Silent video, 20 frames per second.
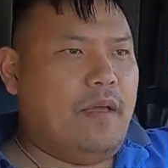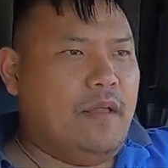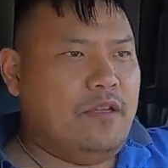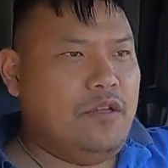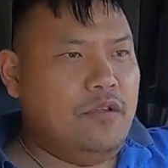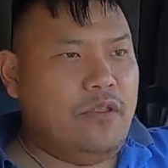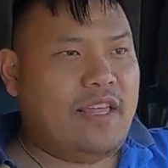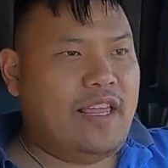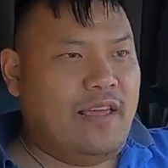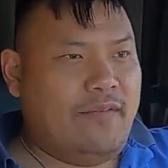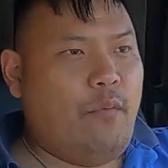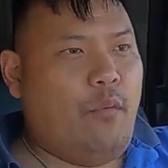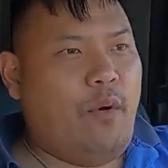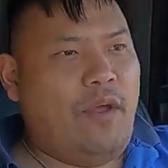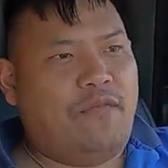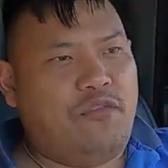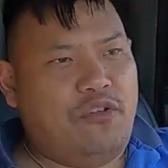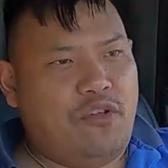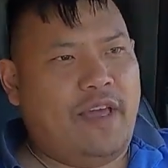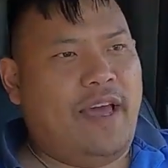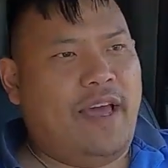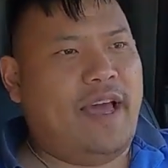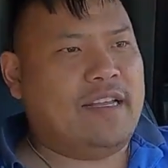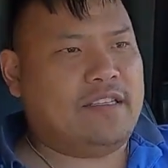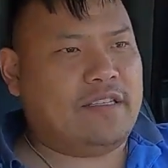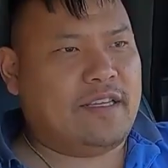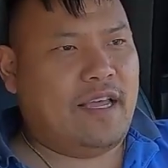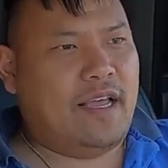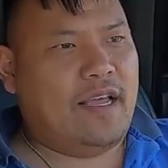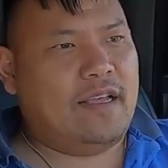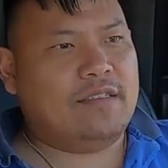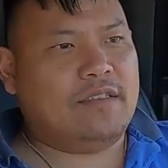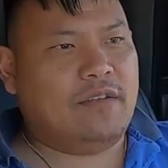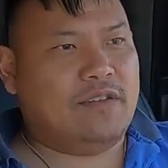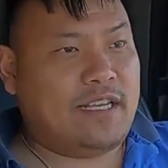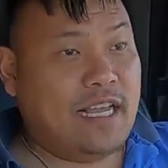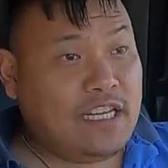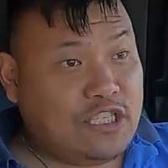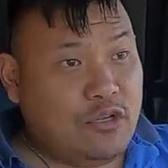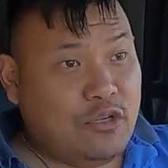do the giveaway for you guys. Okay, so
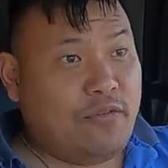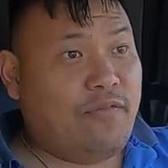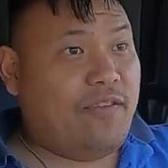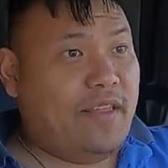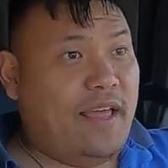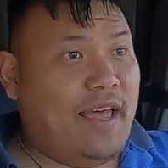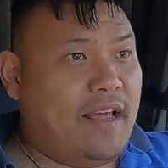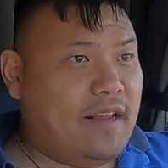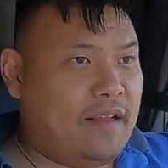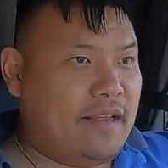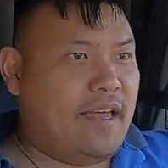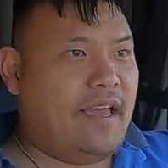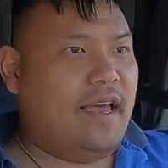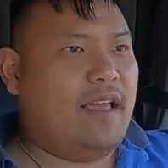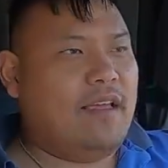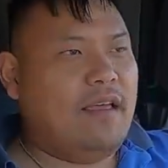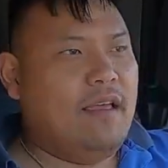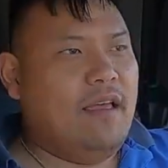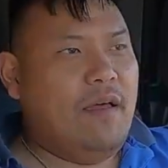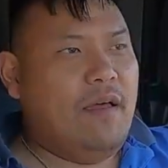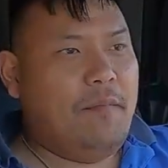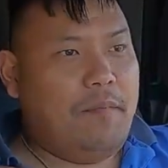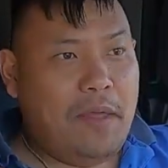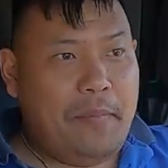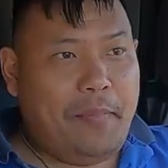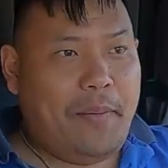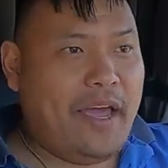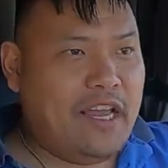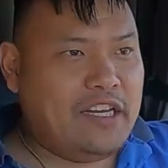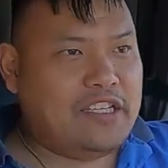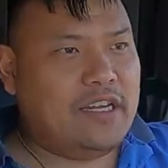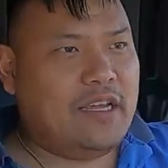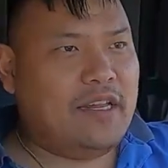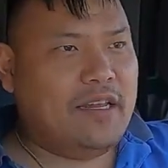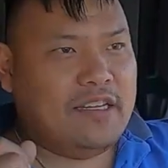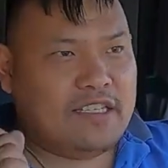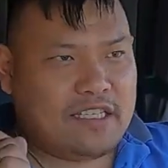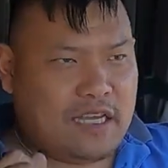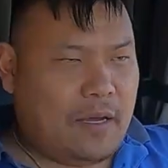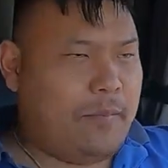stay tuned for that. Okay, be
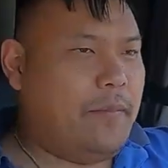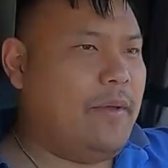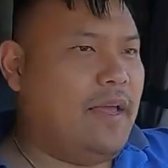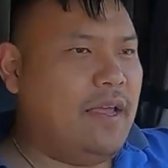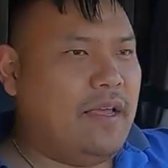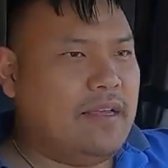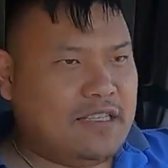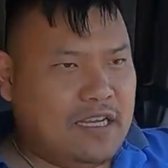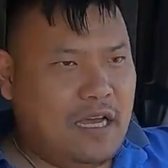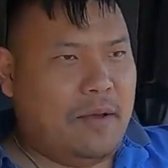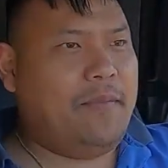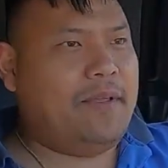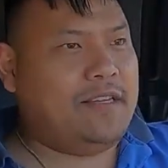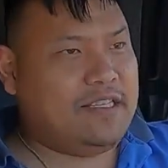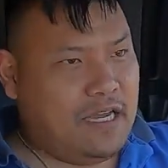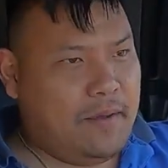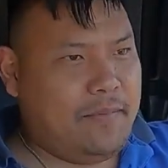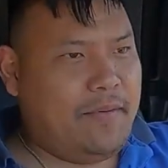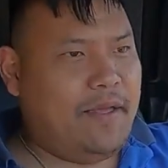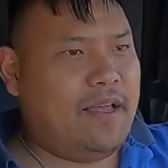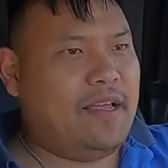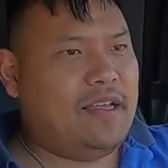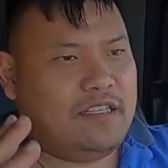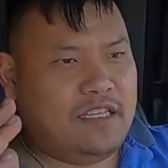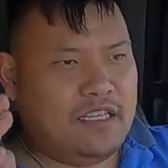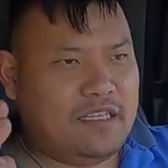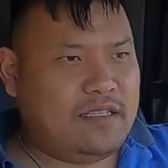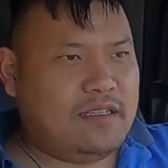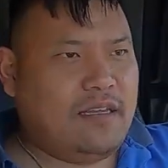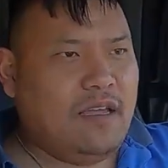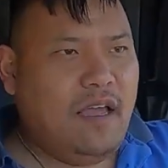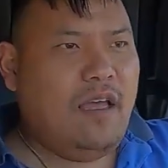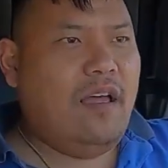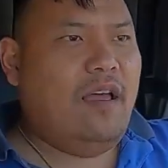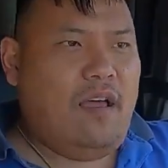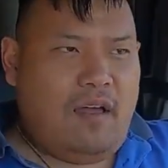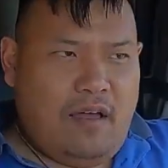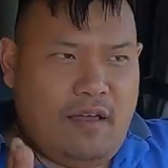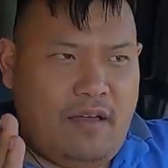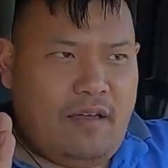patient. It's coming. It's coming. It's coming. Just
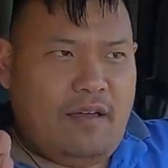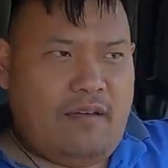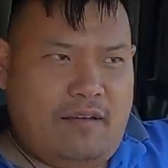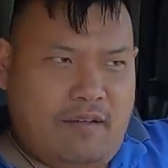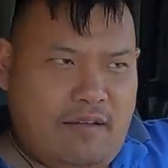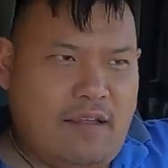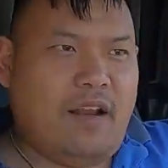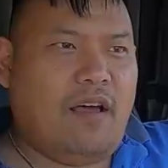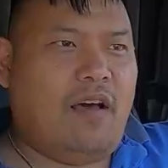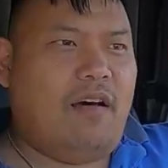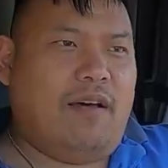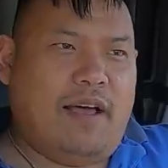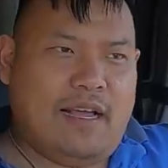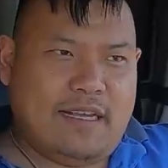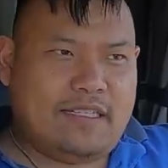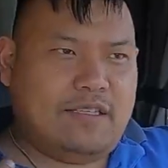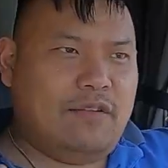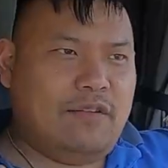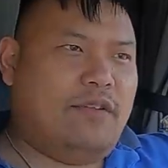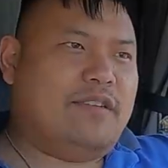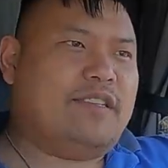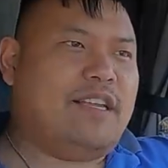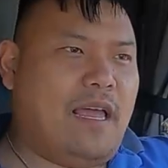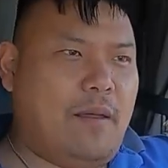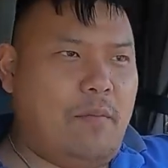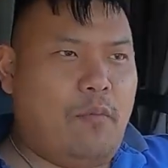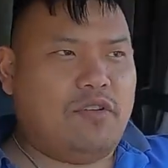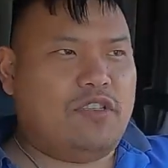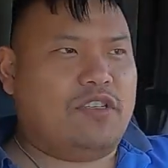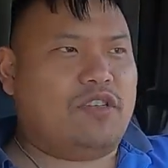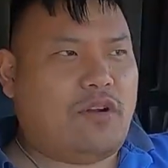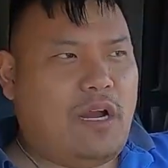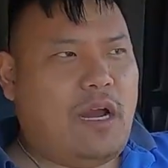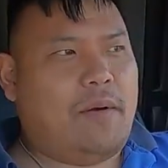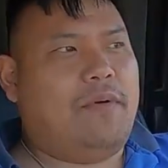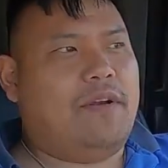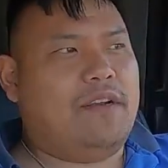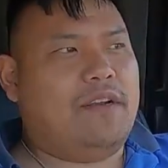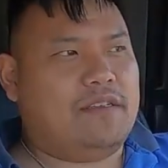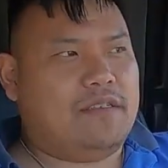as soon as I get more
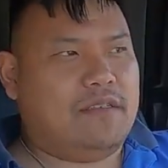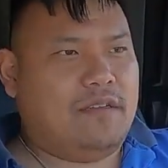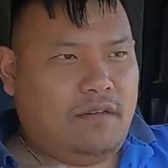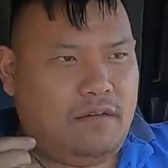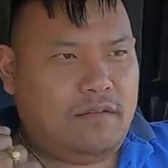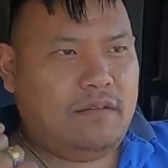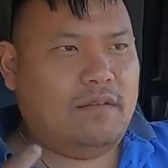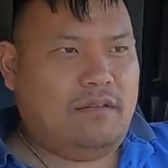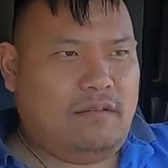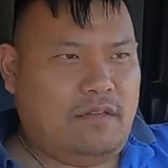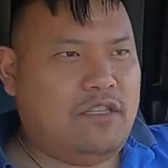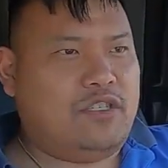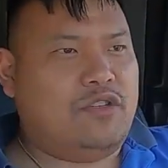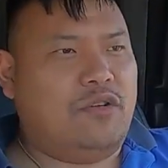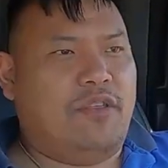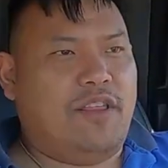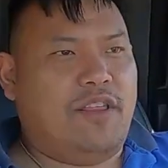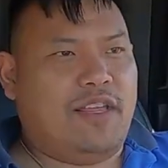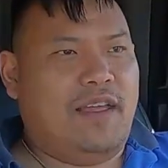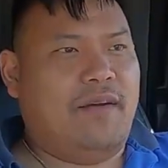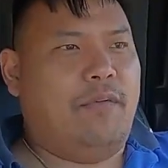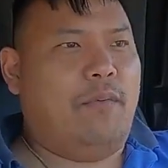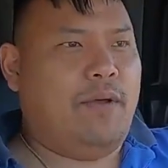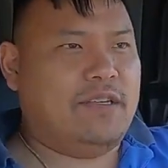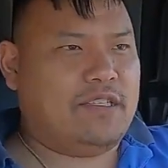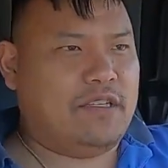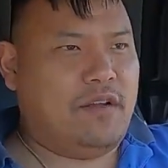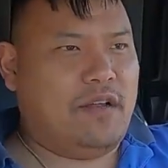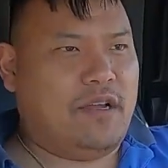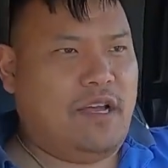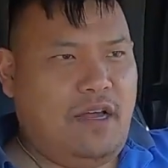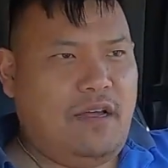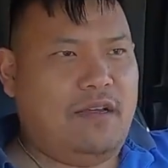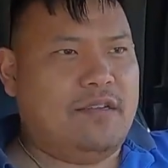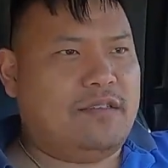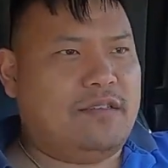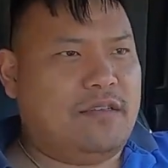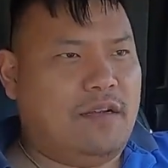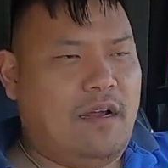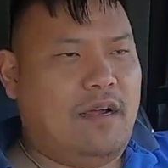subscribers, the sooner the giveaway is
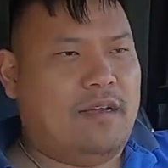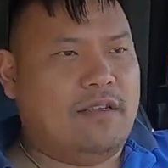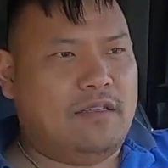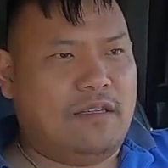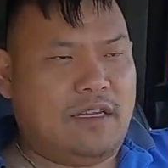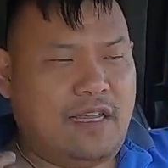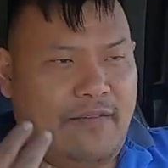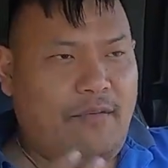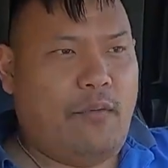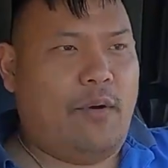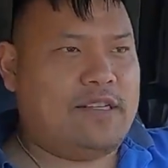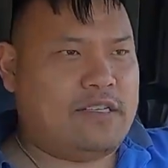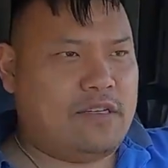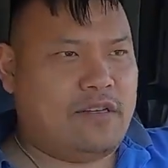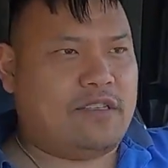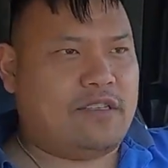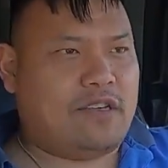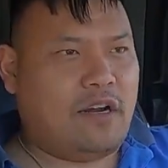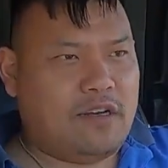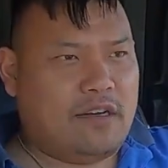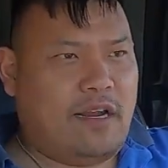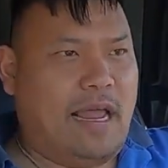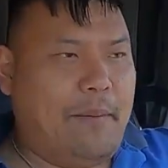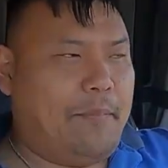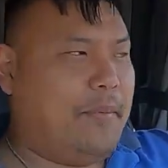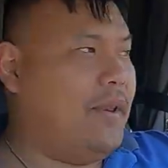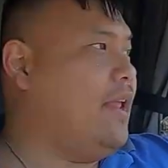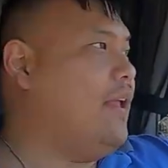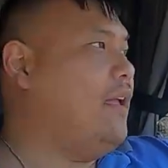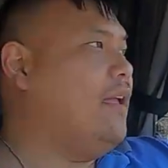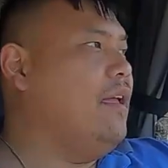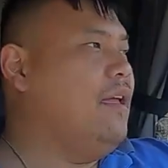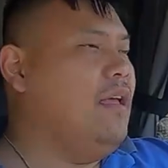gonna start happening.